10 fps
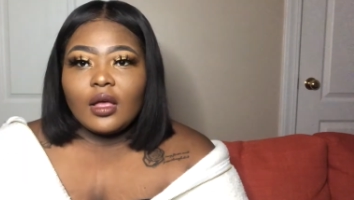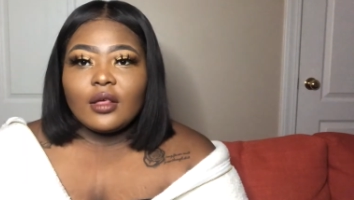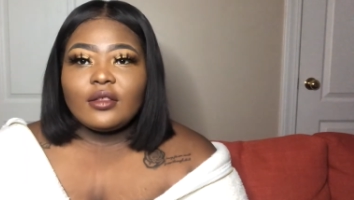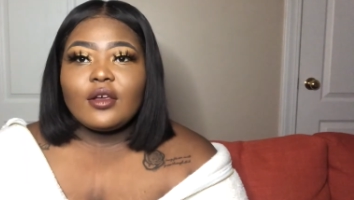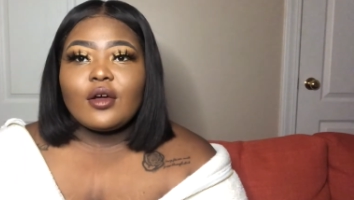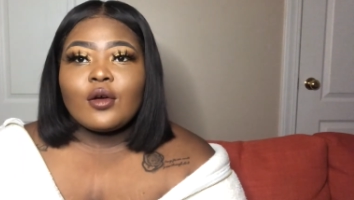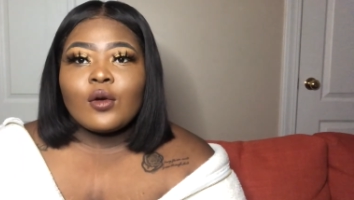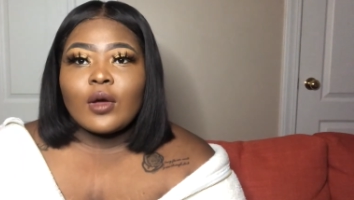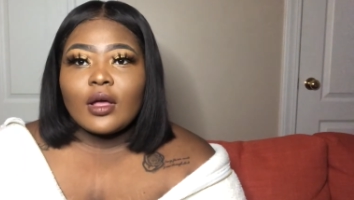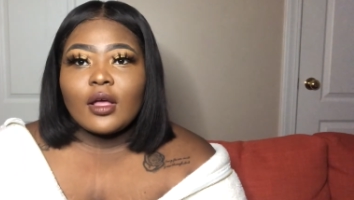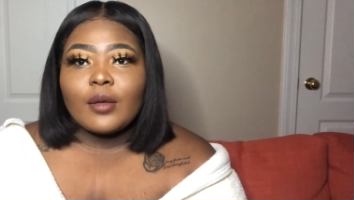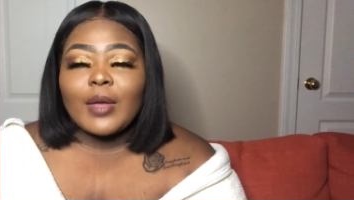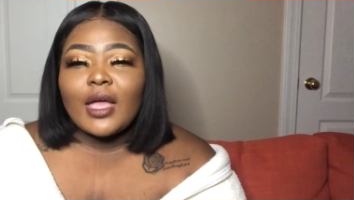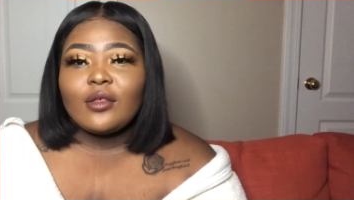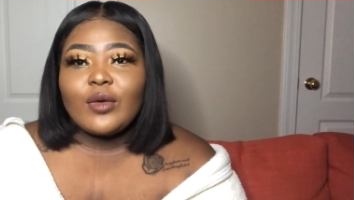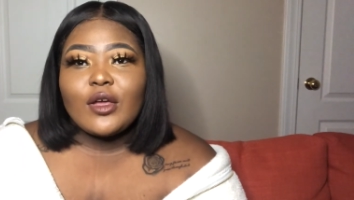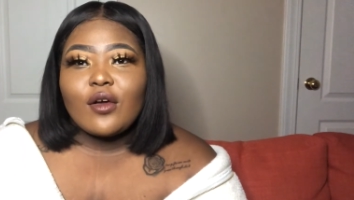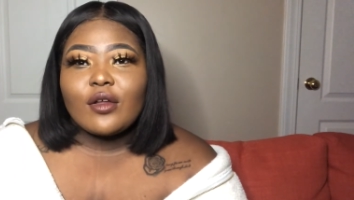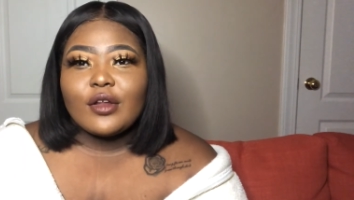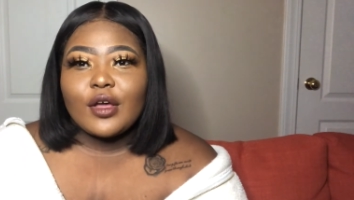So, as we
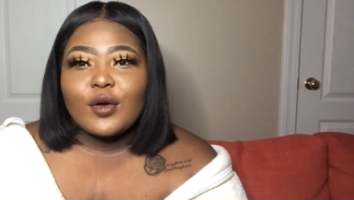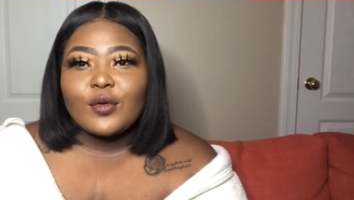all know,